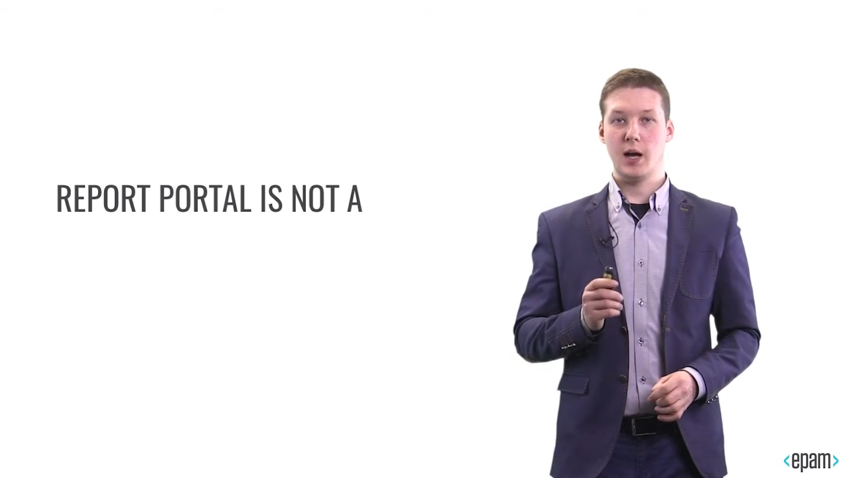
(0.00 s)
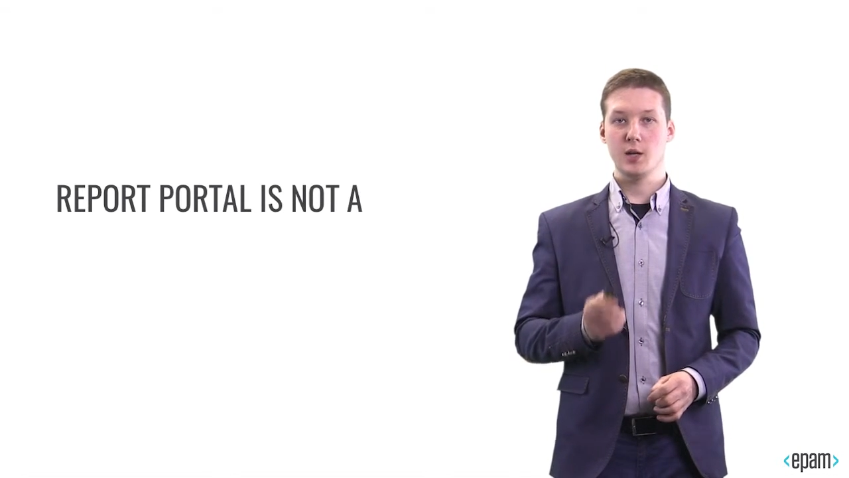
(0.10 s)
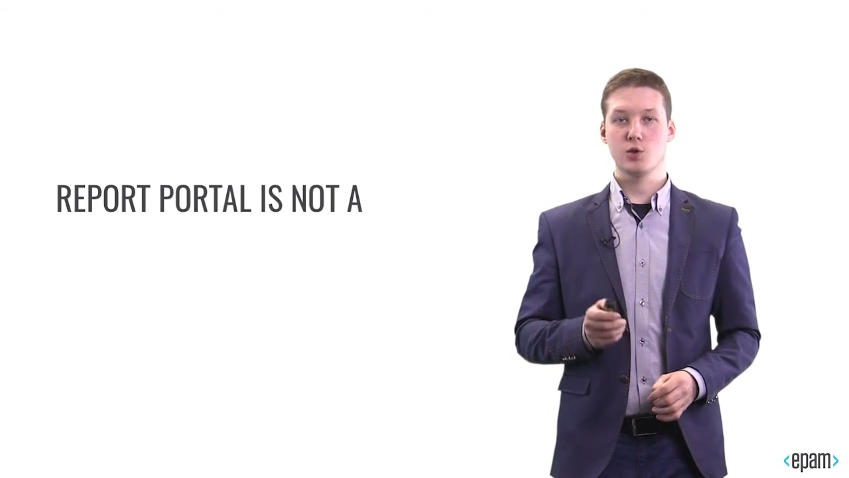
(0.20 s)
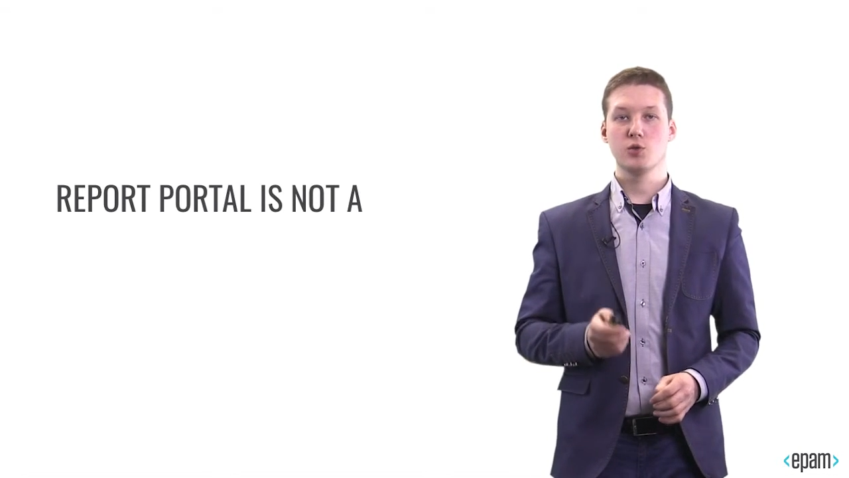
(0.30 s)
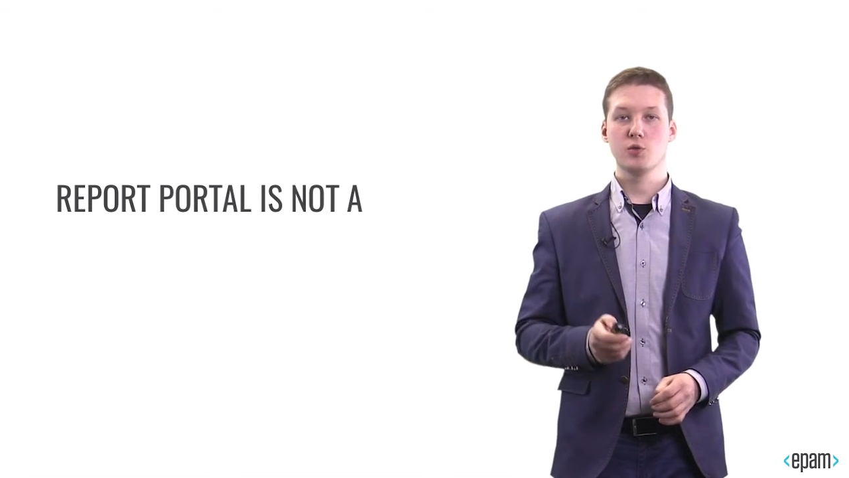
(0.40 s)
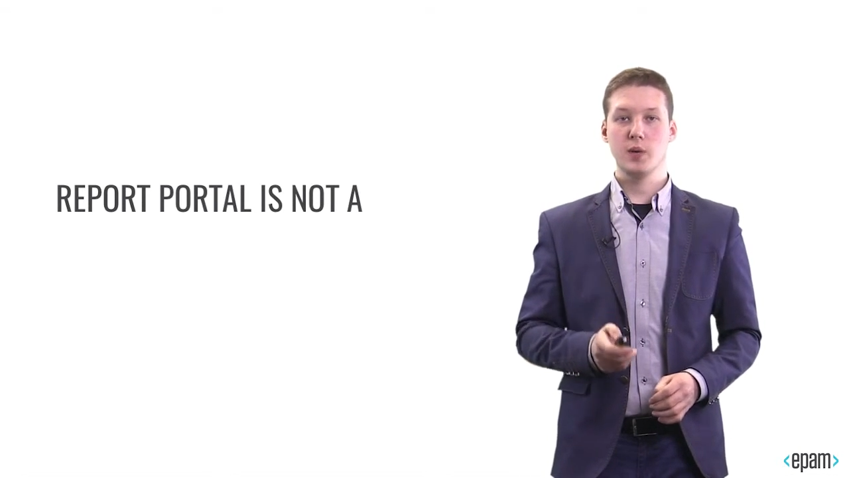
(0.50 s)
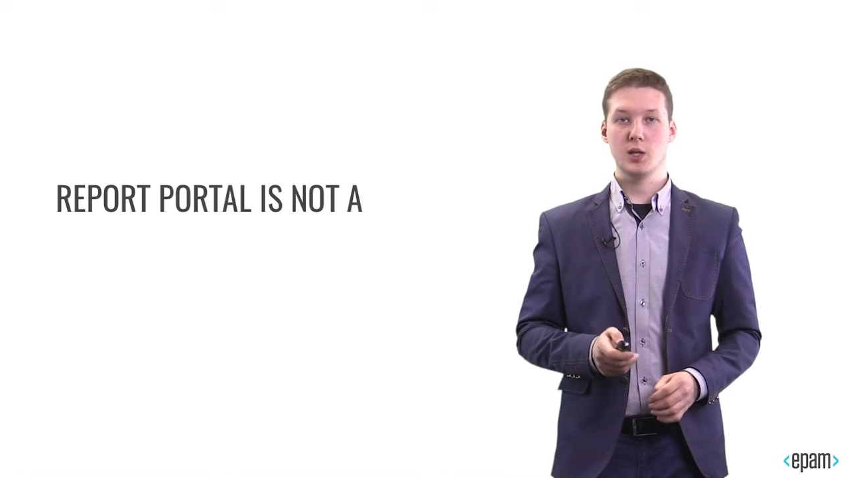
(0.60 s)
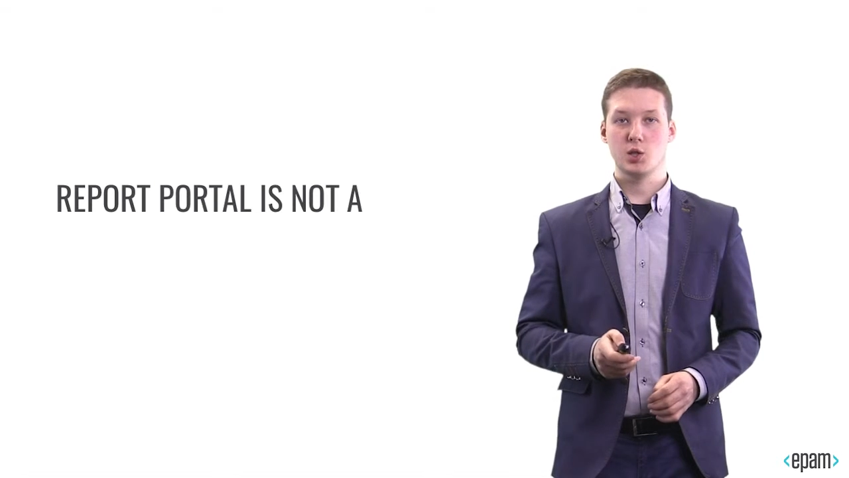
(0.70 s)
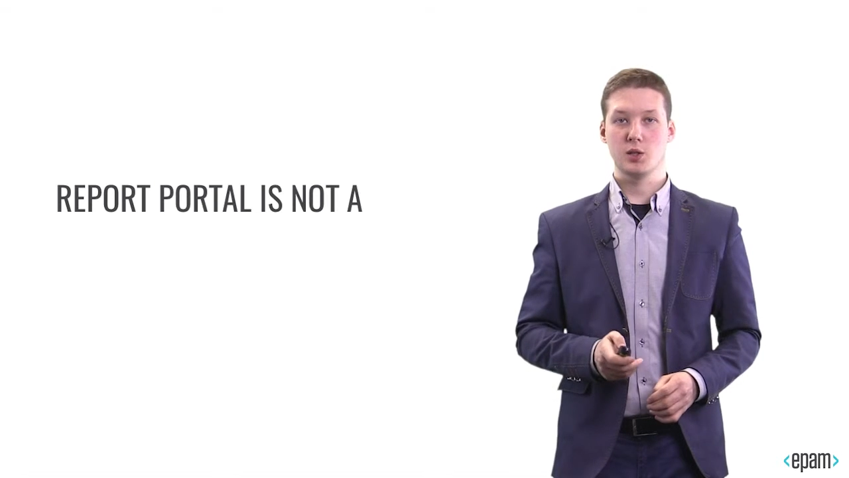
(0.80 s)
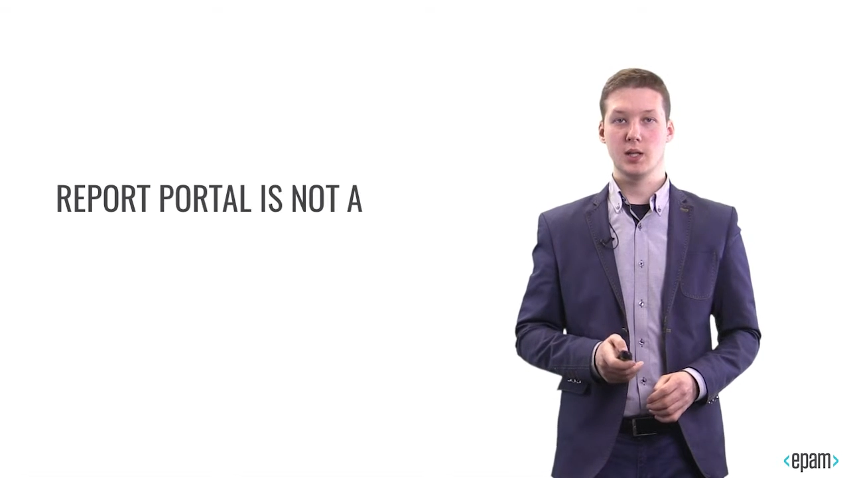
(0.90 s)
I should
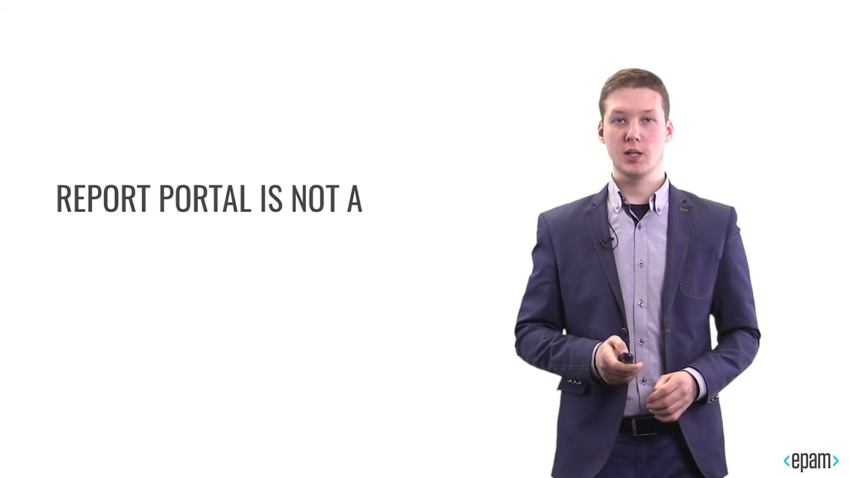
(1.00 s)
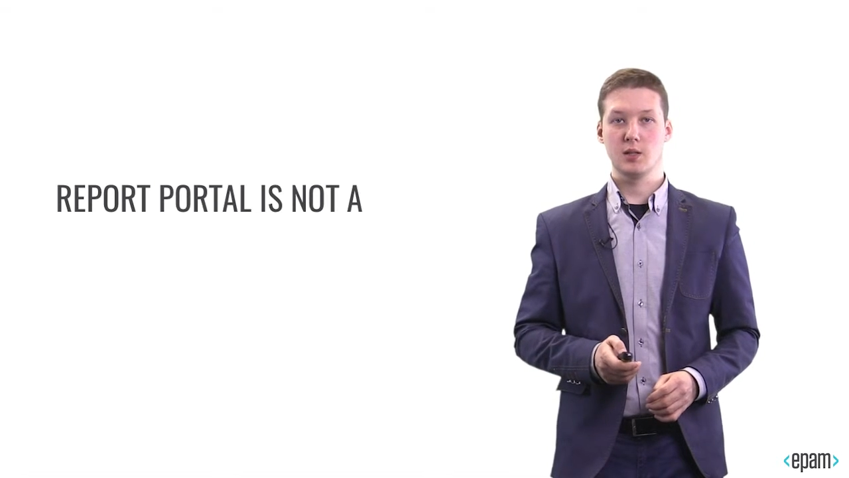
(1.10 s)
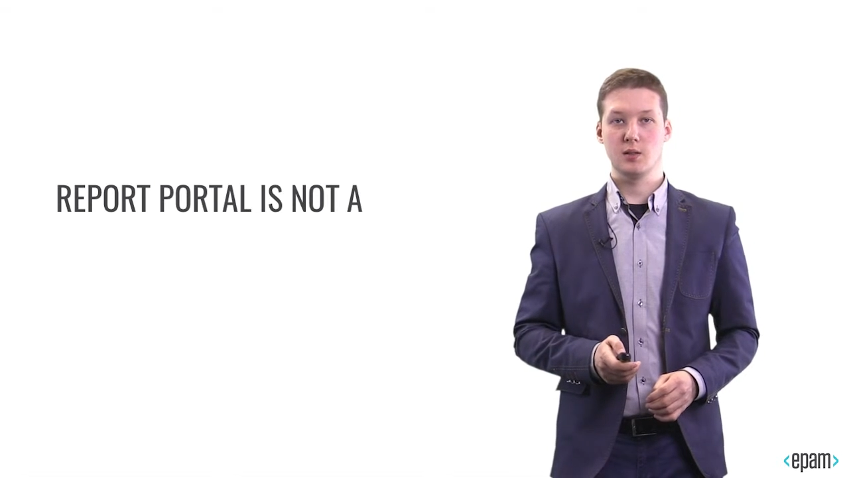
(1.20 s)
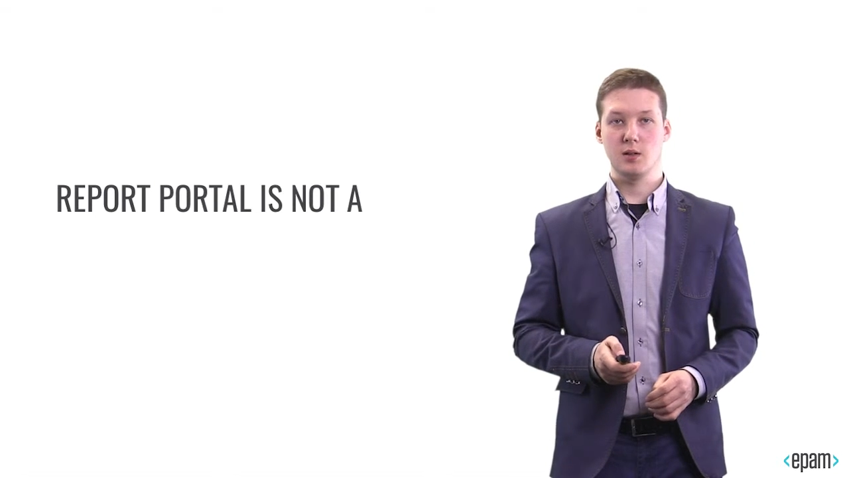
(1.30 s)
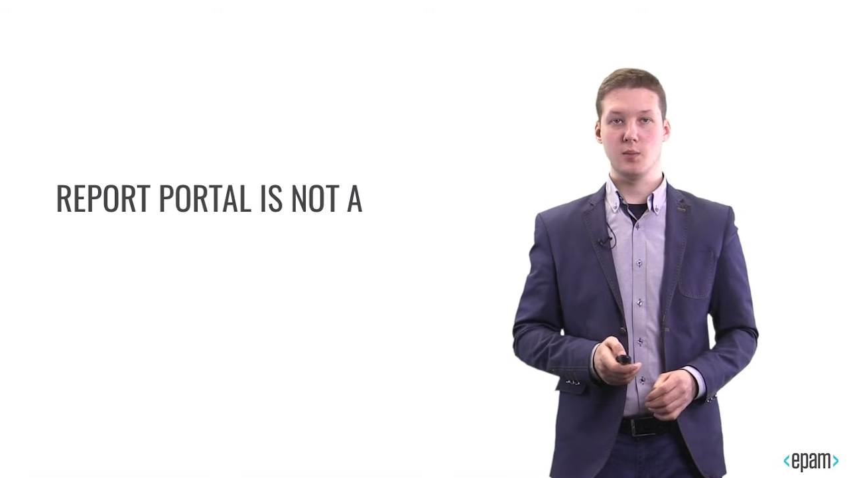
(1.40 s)
mention that the